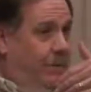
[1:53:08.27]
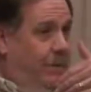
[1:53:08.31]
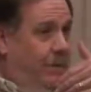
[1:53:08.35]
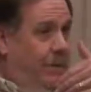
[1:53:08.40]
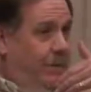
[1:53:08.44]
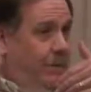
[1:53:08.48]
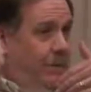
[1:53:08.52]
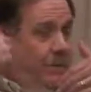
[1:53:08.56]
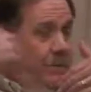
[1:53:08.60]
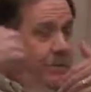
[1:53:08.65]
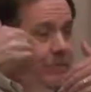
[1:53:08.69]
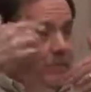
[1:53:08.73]

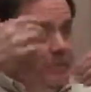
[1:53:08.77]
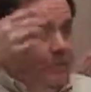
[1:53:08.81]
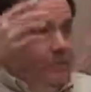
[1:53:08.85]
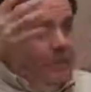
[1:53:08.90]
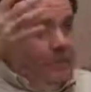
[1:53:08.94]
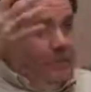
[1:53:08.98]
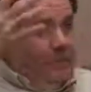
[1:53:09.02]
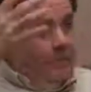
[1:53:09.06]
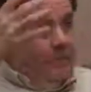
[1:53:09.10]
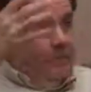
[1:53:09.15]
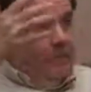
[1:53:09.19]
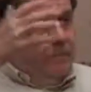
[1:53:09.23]
You know, so
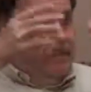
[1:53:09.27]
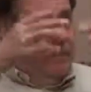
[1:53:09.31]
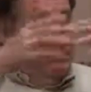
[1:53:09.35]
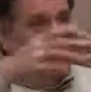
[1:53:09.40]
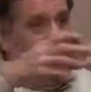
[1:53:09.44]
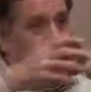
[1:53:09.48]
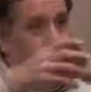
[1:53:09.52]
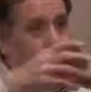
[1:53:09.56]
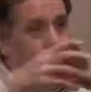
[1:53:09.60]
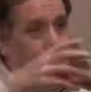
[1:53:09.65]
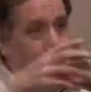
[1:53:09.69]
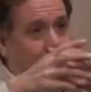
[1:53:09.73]
you know from
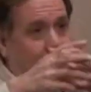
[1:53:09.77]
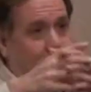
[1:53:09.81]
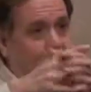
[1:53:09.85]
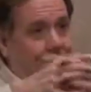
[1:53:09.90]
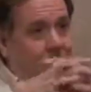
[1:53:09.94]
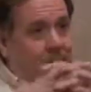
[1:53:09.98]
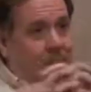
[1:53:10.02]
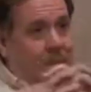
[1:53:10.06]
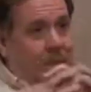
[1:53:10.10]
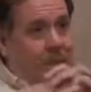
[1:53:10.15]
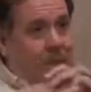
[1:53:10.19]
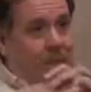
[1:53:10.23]

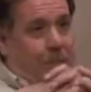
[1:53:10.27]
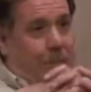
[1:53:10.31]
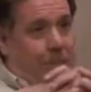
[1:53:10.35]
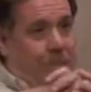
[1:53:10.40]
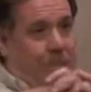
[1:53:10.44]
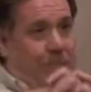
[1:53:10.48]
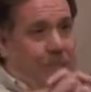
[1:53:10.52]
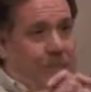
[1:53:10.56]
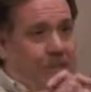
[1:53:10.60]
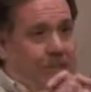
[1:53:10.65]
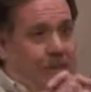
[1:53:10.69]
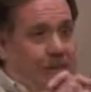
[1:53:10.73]
a
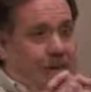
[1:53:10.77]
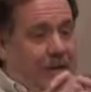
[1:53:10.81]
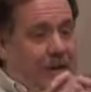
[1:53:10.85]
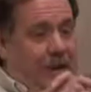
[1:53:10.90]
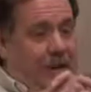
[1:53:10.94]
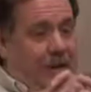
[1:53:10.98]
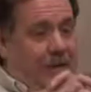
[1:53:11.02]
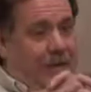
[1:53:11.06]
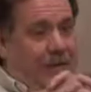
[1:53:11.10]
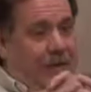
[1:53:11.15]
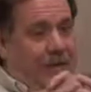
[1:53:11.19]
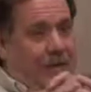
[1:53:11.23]
business
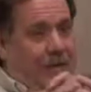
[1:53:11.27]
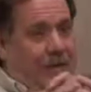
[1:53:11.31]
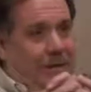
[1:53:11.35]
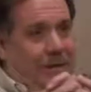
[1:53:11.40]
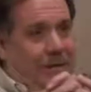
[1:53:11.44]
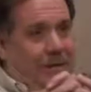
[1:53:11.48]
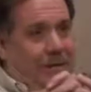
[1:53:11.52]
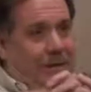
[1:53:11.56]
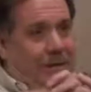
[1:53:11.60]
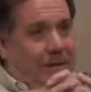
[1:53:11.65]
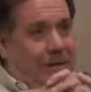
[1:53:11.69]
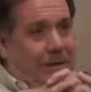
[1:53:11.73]
standpoint, they
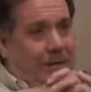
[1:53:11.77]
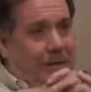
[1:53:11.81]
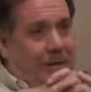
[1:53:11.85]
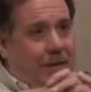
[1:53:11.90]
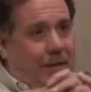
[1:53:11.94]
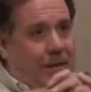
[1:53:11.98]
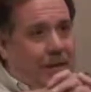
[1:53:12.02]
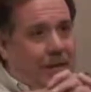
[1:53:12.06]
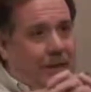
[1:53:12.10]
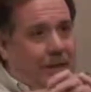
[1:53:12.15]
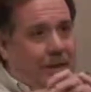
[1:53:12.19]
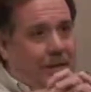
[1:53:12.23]
were going to take
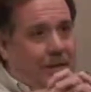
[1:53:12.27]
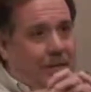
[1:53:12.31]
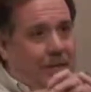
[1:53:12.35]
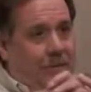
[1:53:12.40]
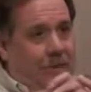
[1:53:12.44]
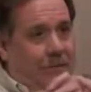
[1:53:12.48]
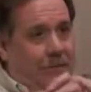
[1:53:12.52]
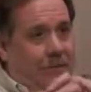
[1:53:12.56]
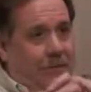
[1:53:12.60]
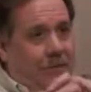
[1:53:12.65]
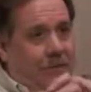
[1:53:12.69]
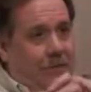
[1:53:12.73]

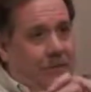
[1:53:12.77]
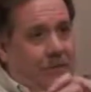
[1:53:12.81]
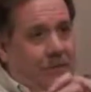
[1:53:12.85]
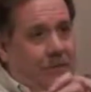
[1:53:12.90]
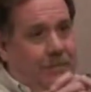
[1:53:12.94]
advantage of